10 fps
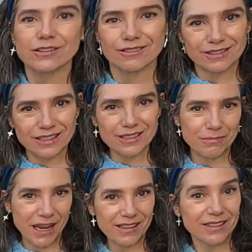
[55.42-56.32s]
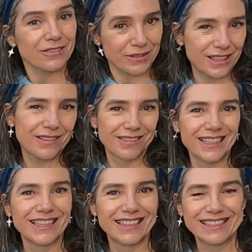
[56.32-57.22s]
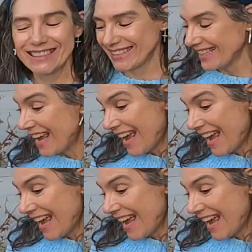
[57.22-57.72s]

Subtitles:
So this method really works.